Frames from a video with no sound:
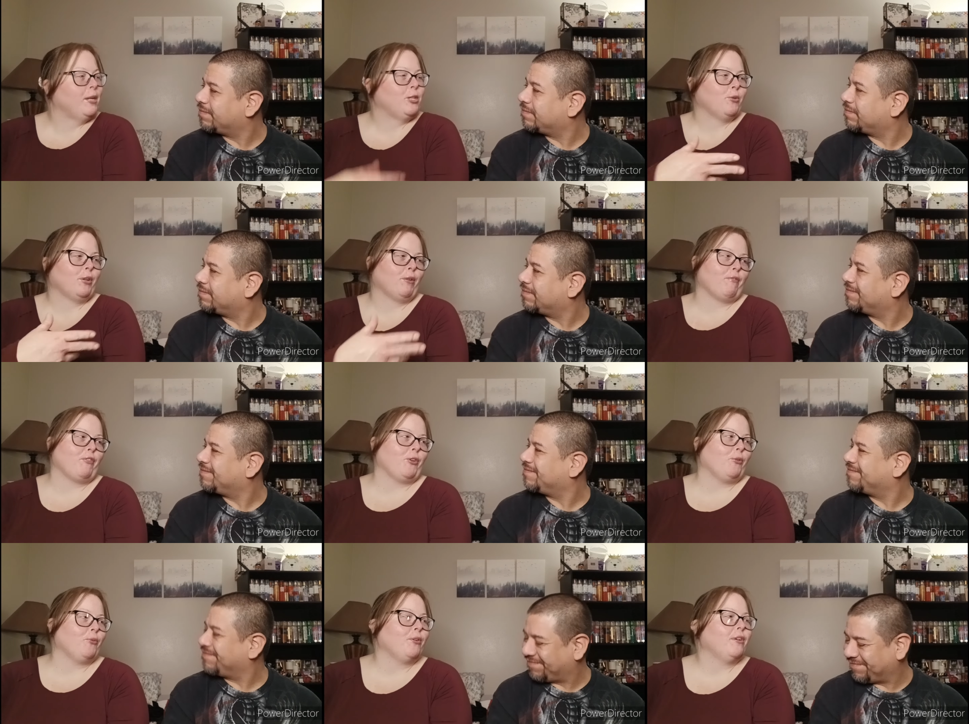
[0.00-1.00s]
Speaker 1: doing a review,
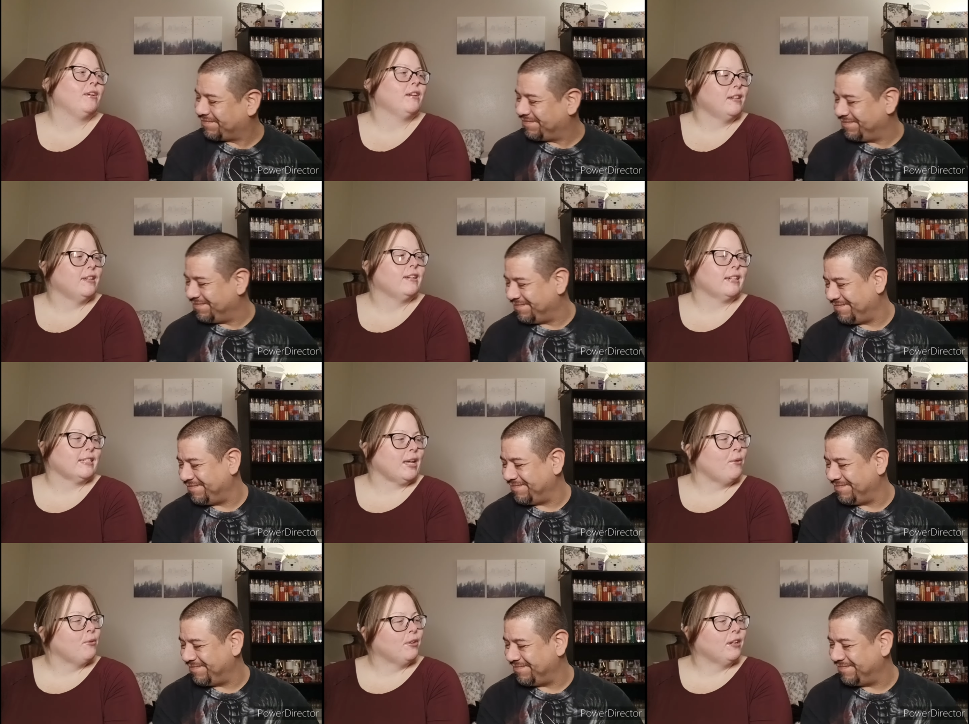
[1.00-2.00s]
because I
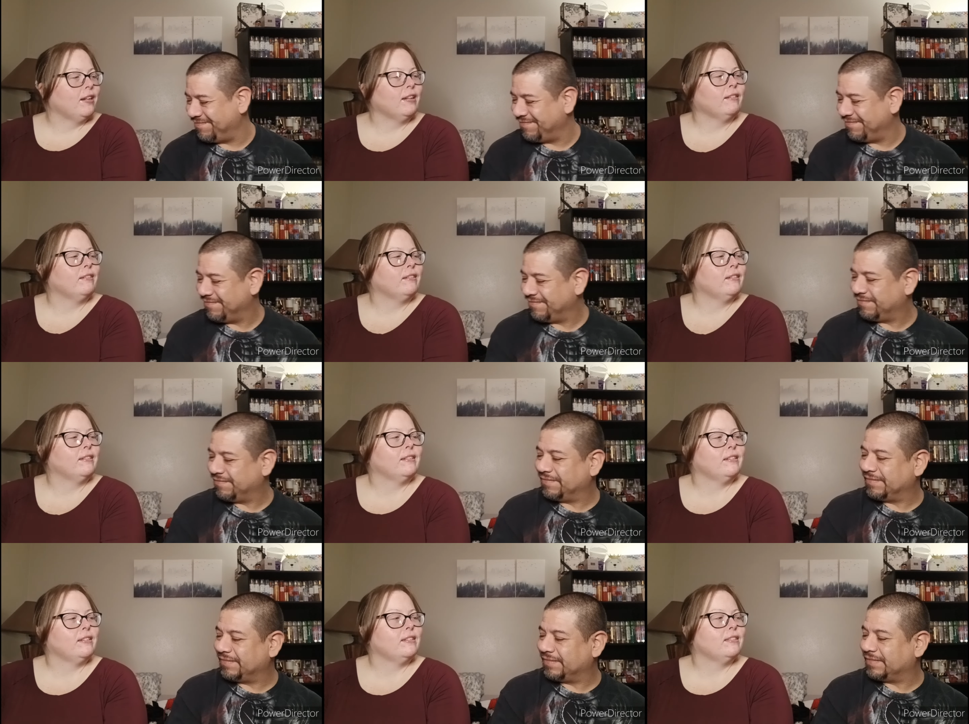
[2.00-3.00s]
want to
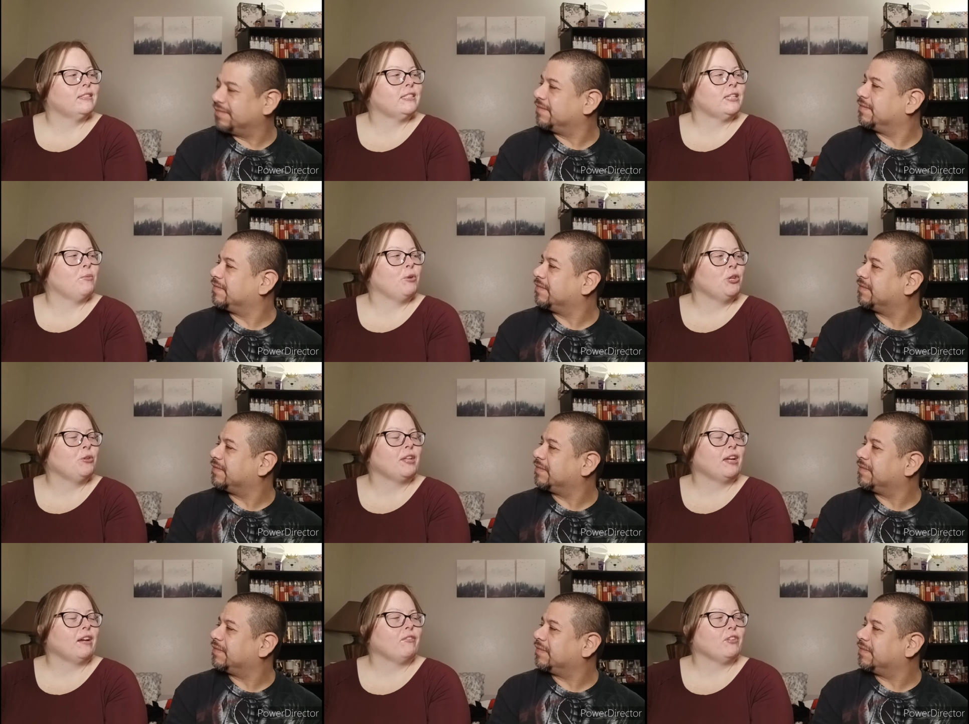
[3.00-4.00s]
see what you think
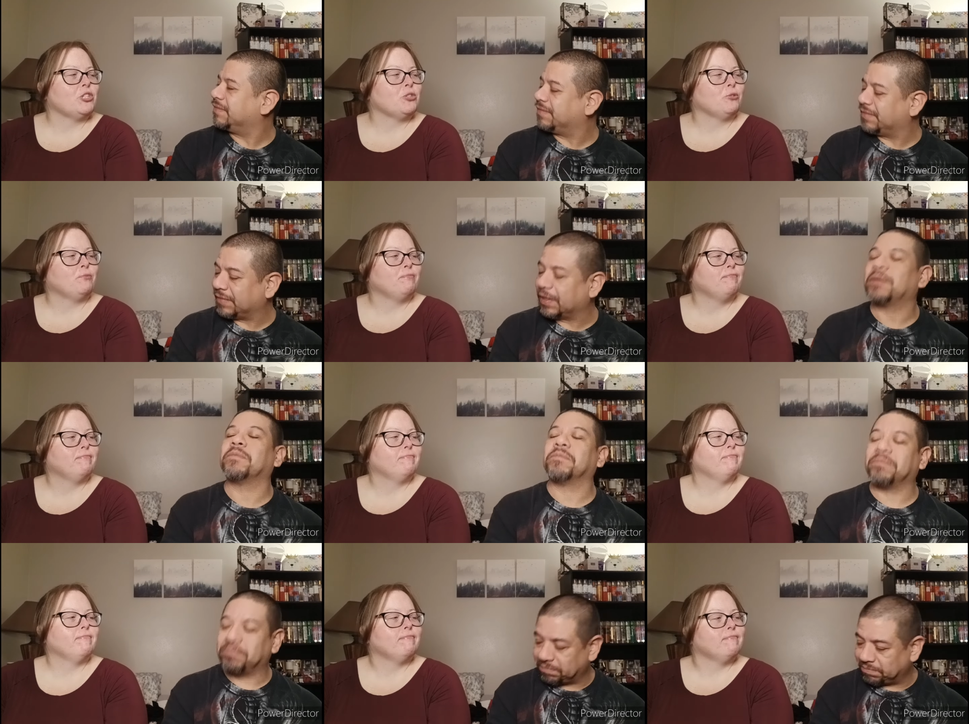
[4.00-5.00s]
of it too.
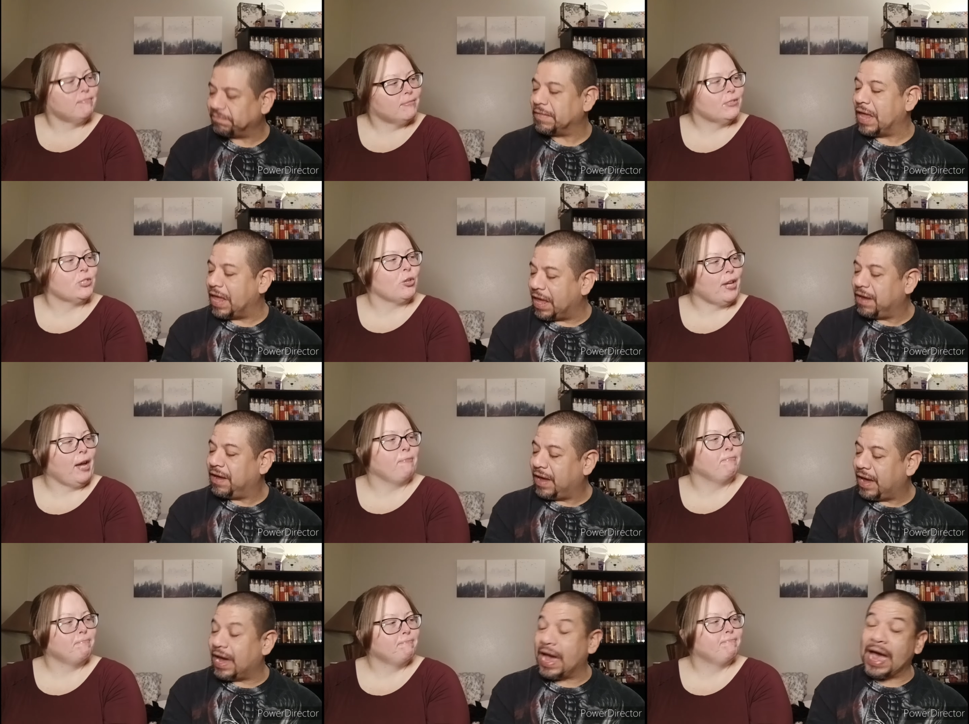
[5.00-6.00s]
So, yeah.
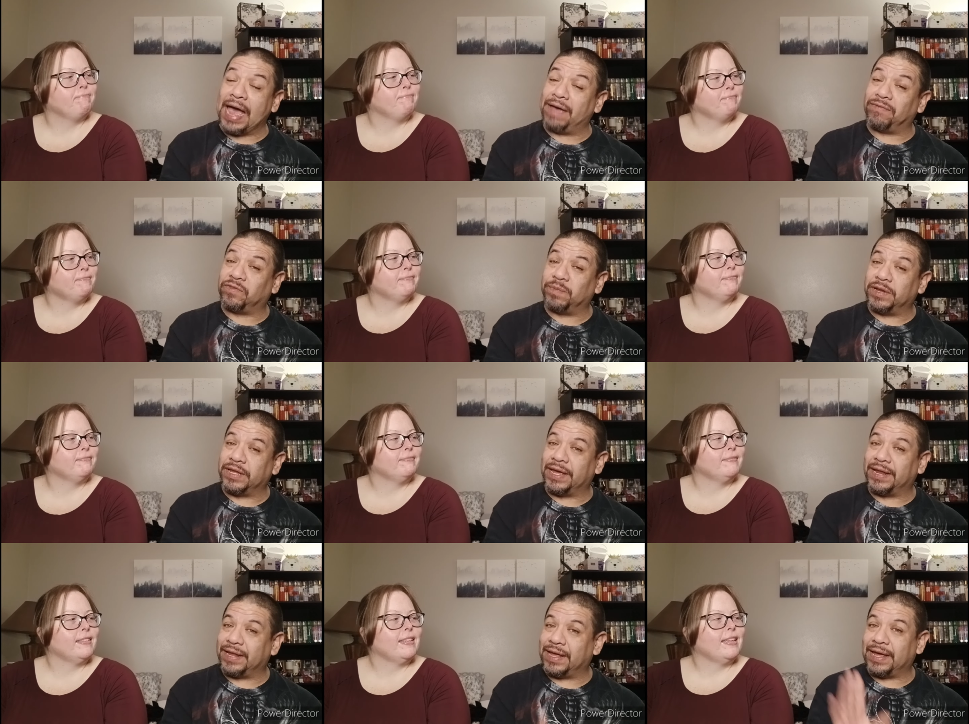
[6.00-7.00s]
Speaker 2: I haven't smelled it yet,
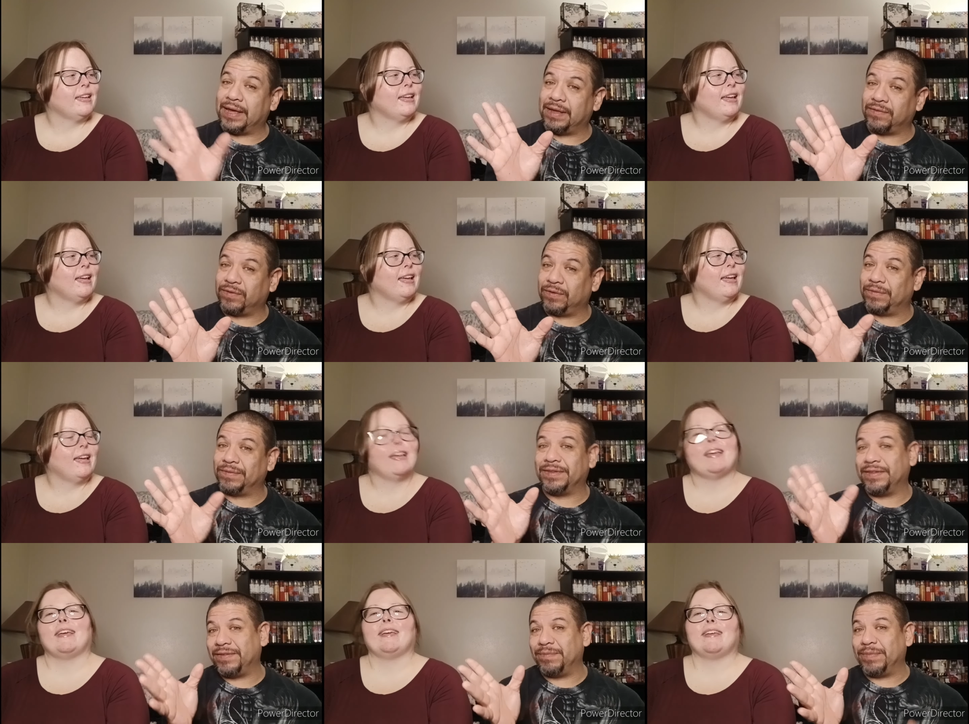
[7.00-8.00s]
so
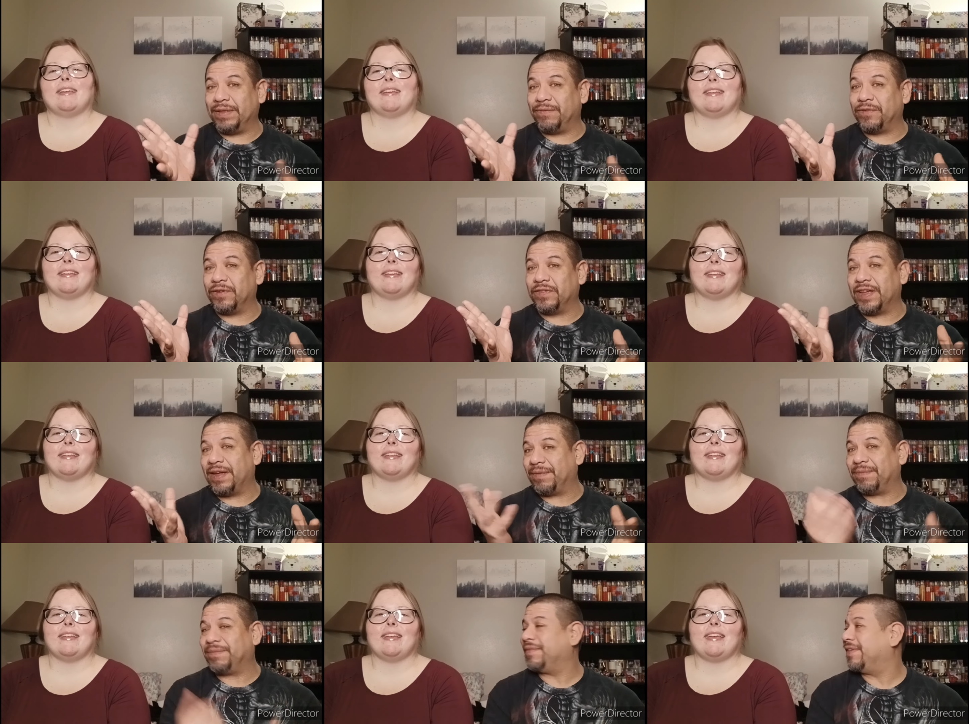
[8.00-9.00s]
this will be the first time.
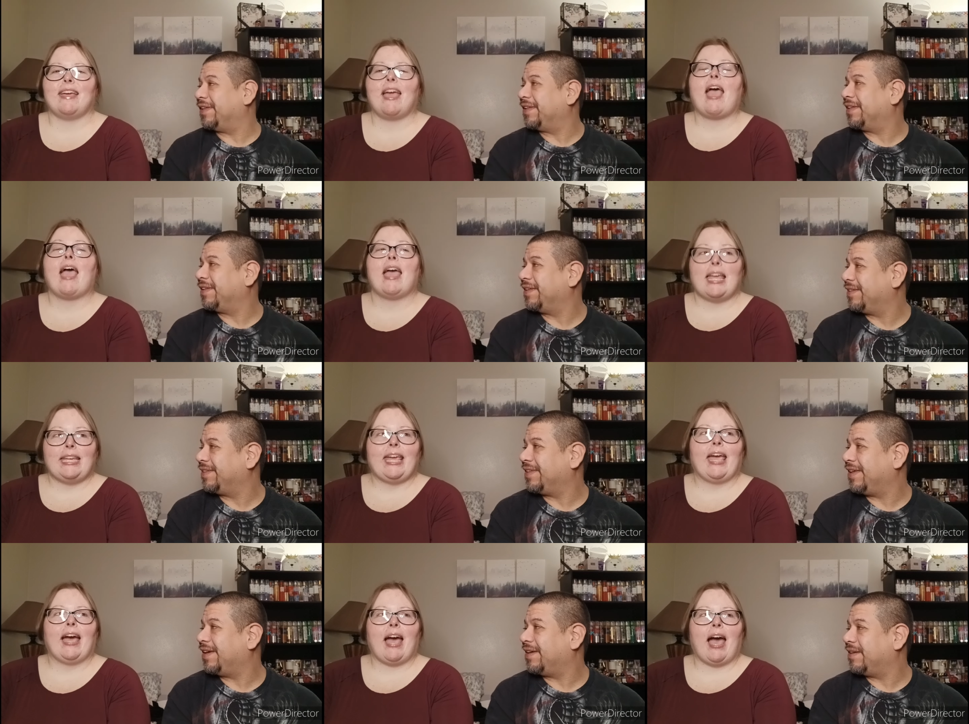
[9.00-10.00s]

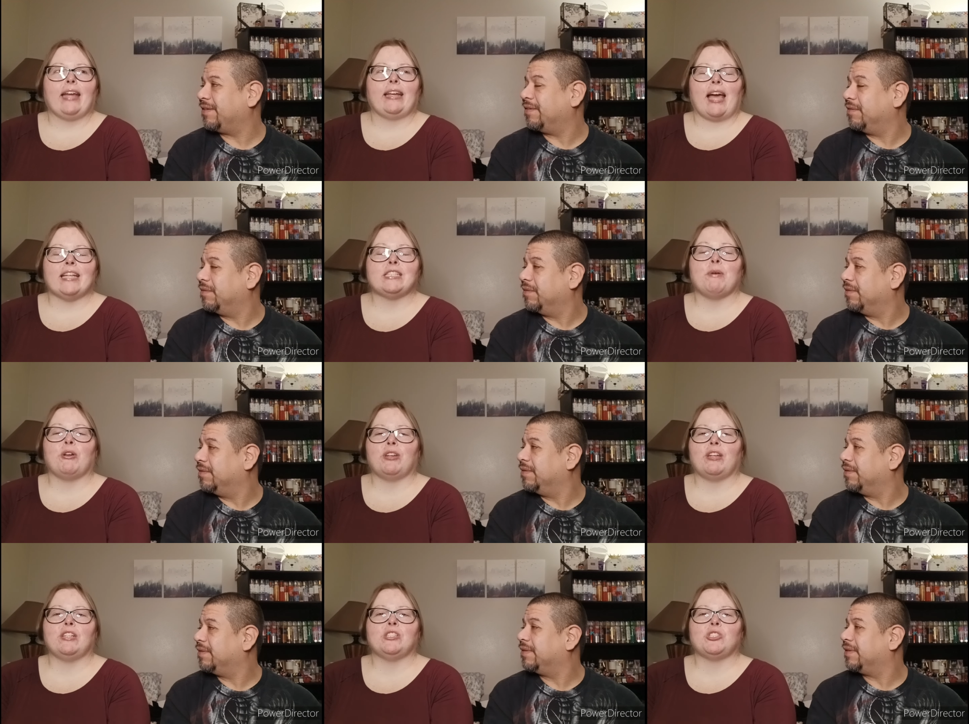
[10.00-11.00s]
Speaker 1: Yeah, I, I smelled it
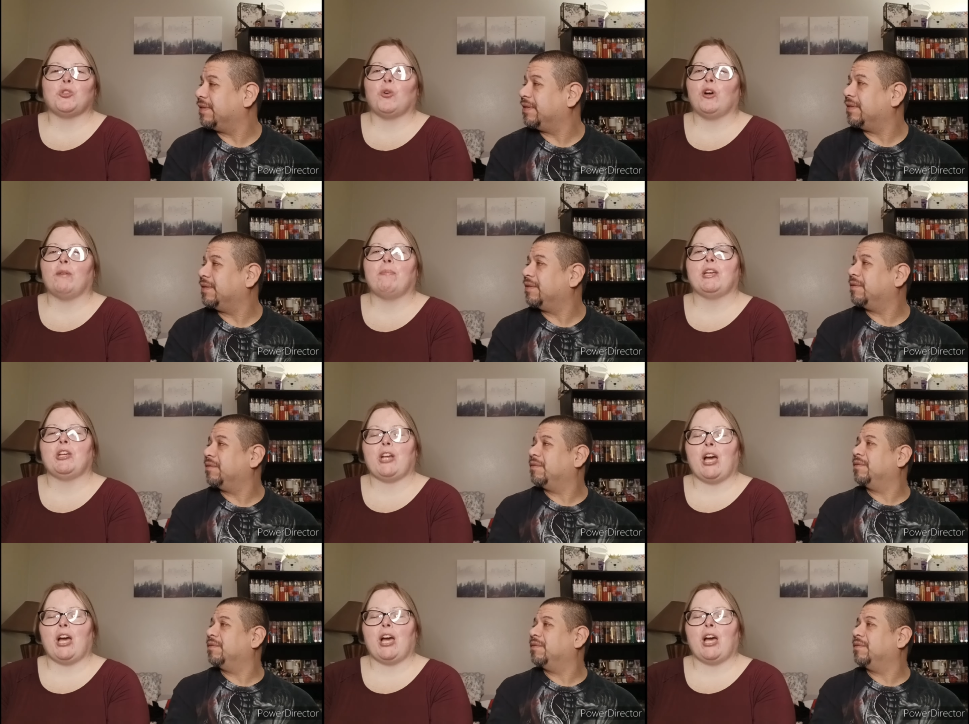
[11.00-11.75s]
in store, but you know